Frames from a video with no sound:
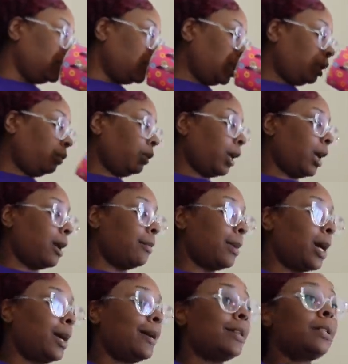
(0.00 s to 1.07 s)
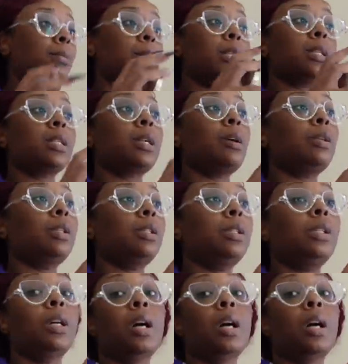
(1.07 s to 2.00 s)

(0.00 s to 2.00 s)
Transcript: This one have my house smelling so good.